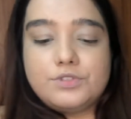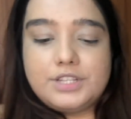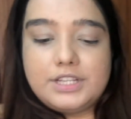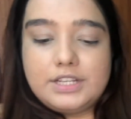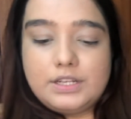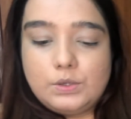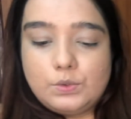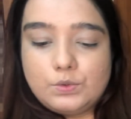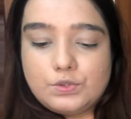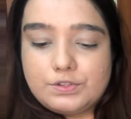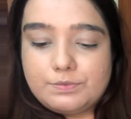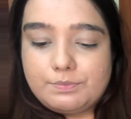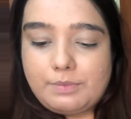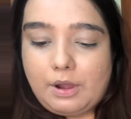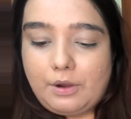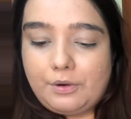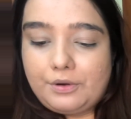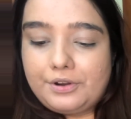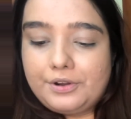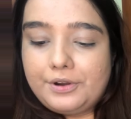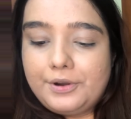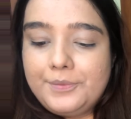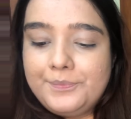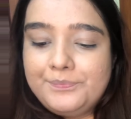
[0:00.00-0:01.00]
loose
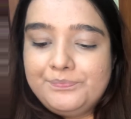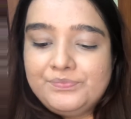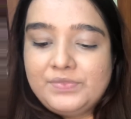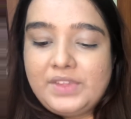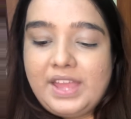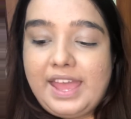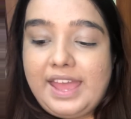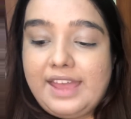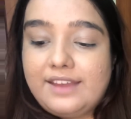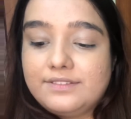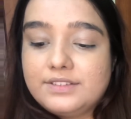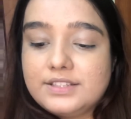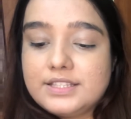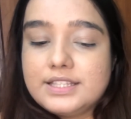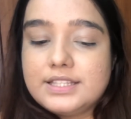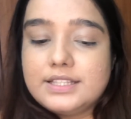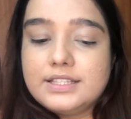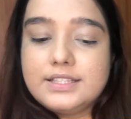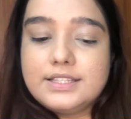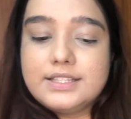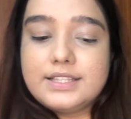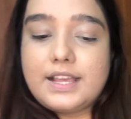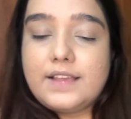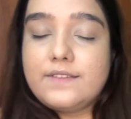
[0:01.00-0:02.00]
powder. Ever
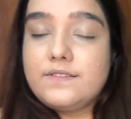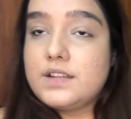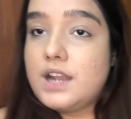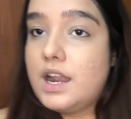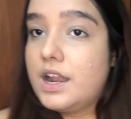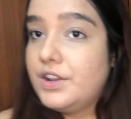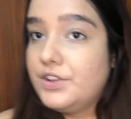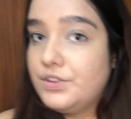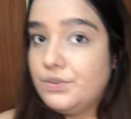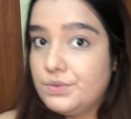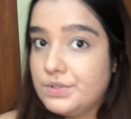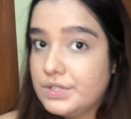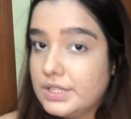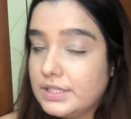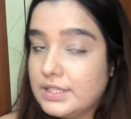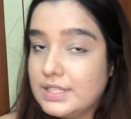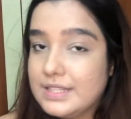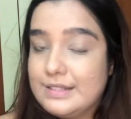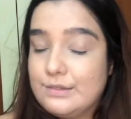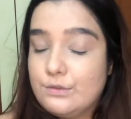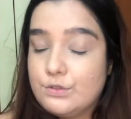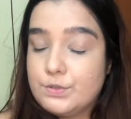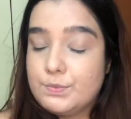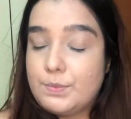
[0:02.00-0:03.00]
since I started using
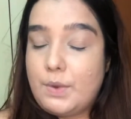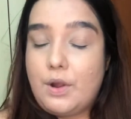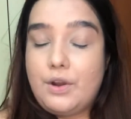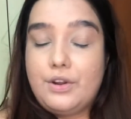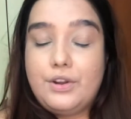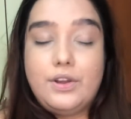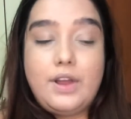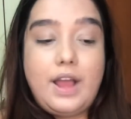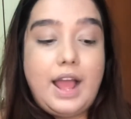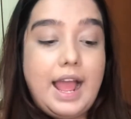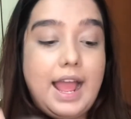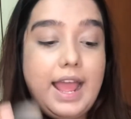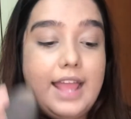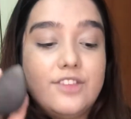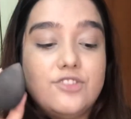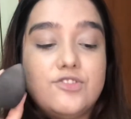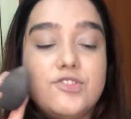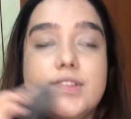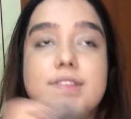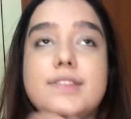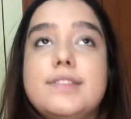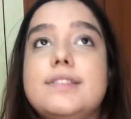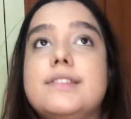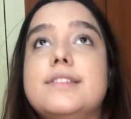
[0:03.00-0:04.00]
this loose powder, I
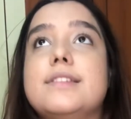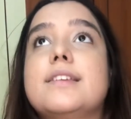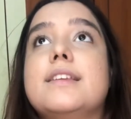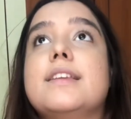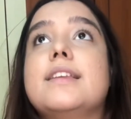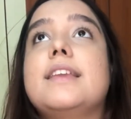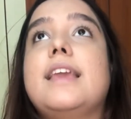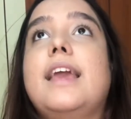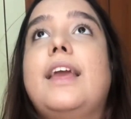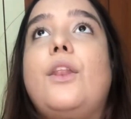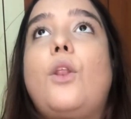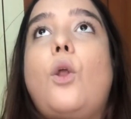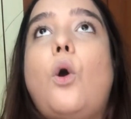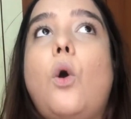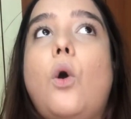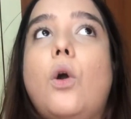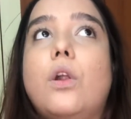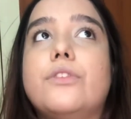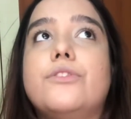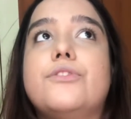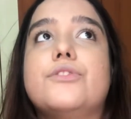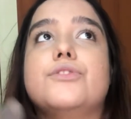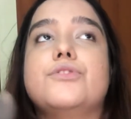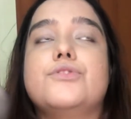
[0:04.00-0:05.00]
just
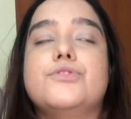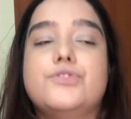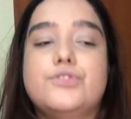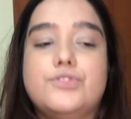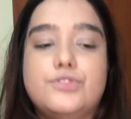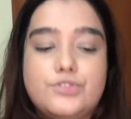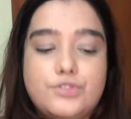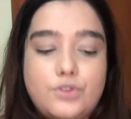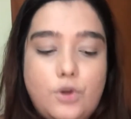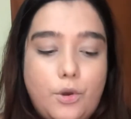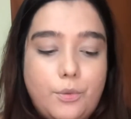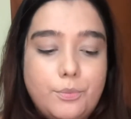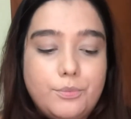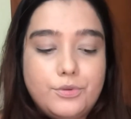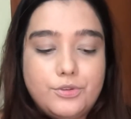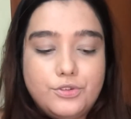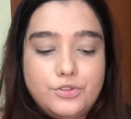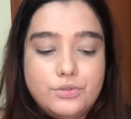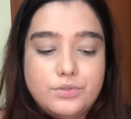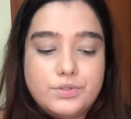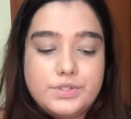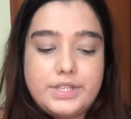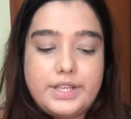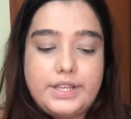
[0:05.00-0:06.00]
cannot stop
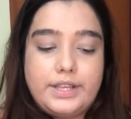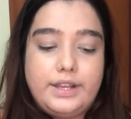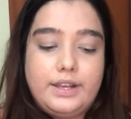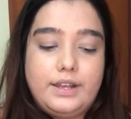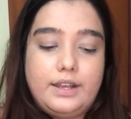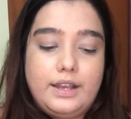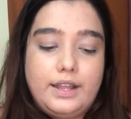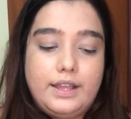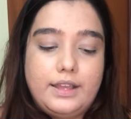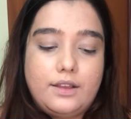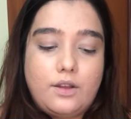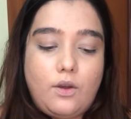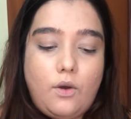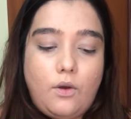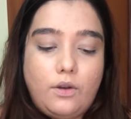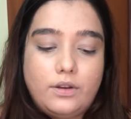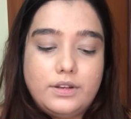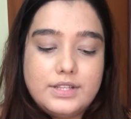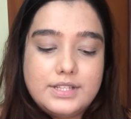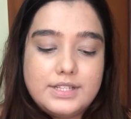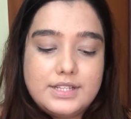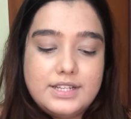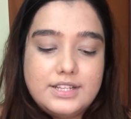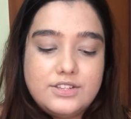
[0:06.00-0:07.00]
using it. Like
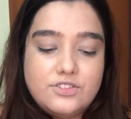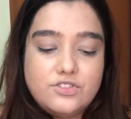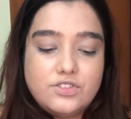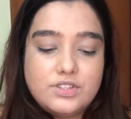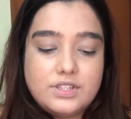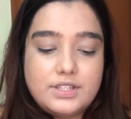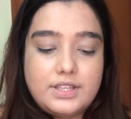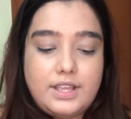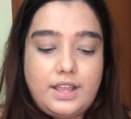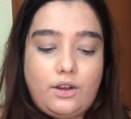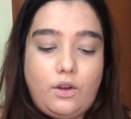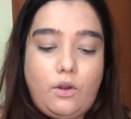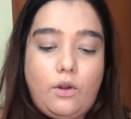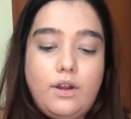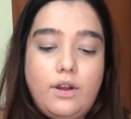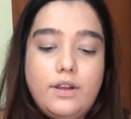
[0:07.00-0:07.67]
honestly, just cannot.